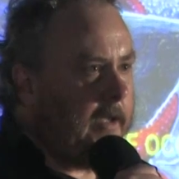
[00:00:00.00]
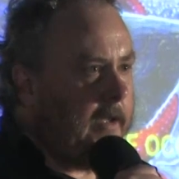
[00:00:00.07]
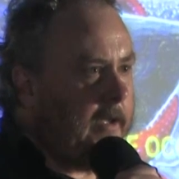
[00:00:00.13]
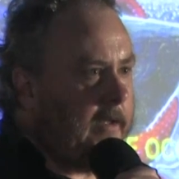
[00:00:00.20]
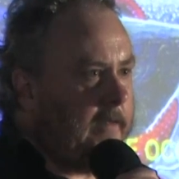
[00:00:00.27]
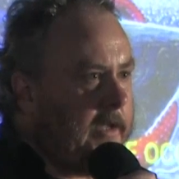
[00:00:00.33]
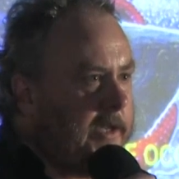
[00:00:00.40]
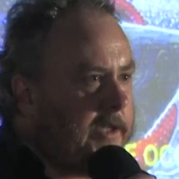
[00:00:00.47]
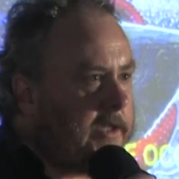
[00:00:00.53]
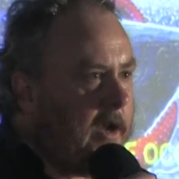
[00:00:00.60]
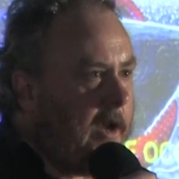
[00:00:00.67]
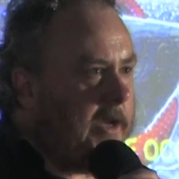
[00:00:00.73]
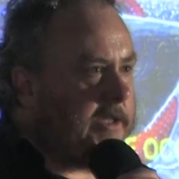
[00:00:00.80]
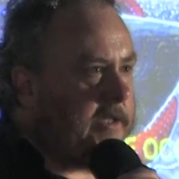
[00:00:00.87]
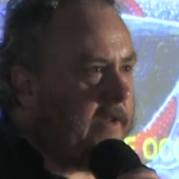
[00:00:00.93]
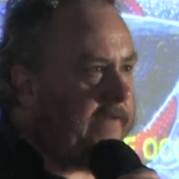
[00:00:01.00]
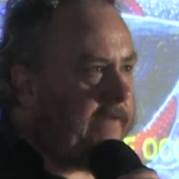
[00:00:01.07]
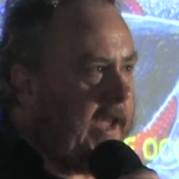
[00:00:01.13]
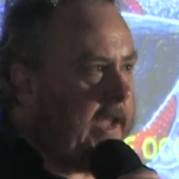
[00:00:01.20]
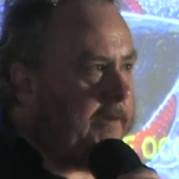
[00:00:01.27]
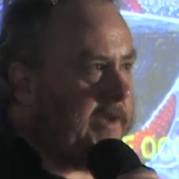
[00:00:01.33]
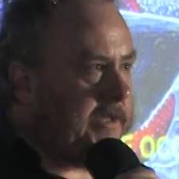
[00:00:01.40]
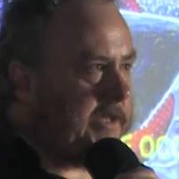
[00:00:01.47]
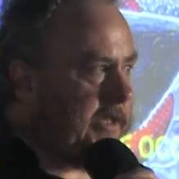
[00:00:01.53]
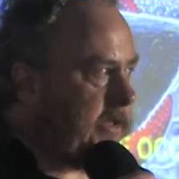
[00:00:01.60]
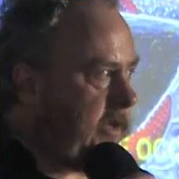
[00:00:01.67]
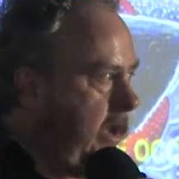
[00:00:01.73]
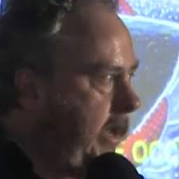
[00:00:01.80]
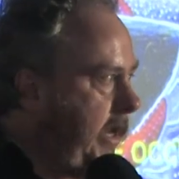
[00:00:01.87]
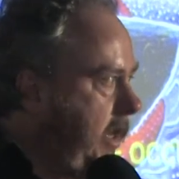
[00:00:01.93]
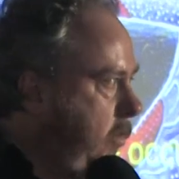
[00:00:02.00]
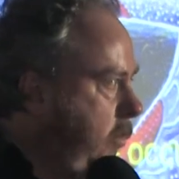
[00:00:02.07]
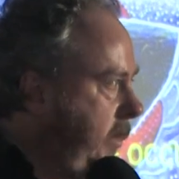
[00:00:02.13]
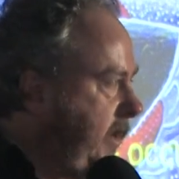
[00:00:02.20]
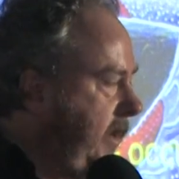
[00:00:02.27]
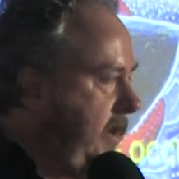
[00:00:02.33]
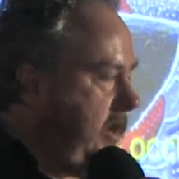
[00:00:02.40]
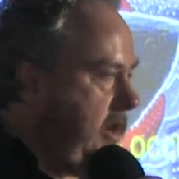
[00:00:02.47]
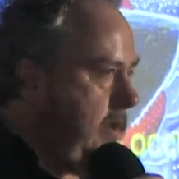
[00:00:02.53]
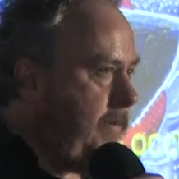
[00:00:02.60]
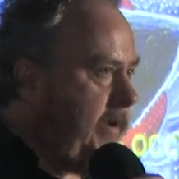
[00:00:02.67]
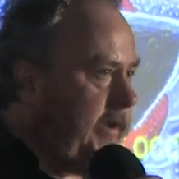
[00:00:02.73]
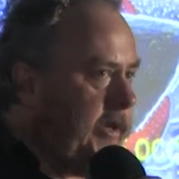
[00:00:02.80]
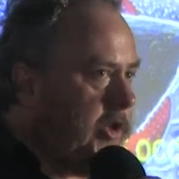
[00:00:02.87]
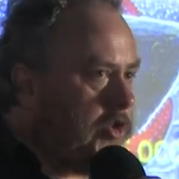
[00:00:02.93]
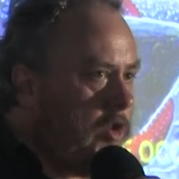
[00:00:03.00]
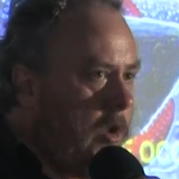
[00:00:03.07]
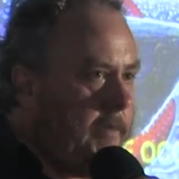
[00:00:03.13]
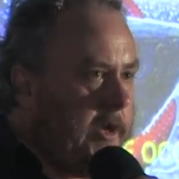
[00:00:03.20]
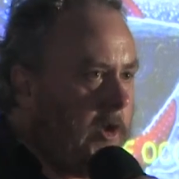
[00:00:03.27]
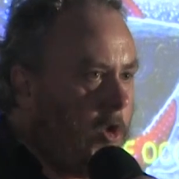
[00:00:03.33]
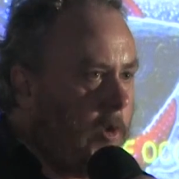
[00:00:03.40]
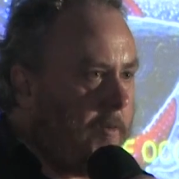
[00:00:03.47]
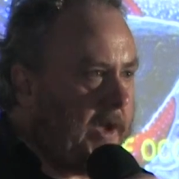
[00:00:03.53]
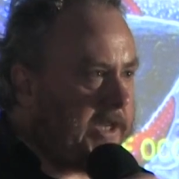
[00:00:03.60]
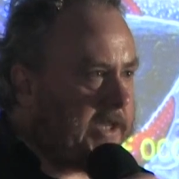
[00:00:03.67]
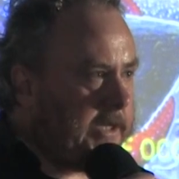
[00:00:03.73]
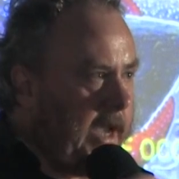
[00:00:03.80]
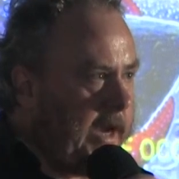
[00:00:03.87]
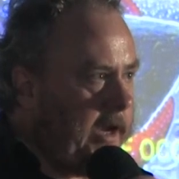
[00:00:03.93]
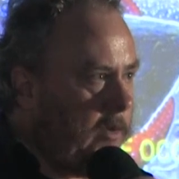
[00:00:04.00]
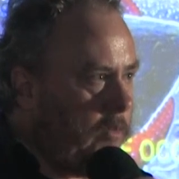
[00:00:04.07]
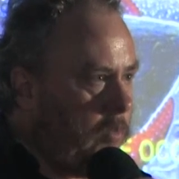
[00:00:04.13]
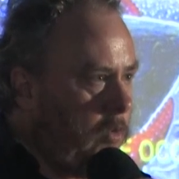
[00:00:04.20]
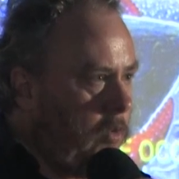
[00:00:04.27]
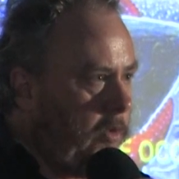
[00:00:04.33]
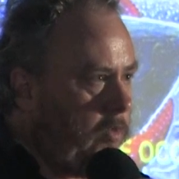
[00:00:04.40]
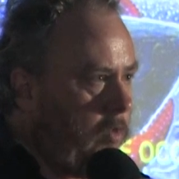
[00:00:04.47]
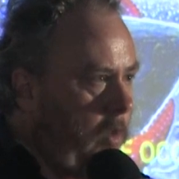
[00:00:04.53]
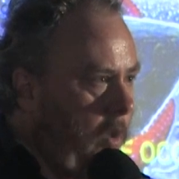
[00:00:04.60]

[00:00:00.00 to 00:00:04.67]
These guys in the Fabian Society were deliberately drumming up a Second World War.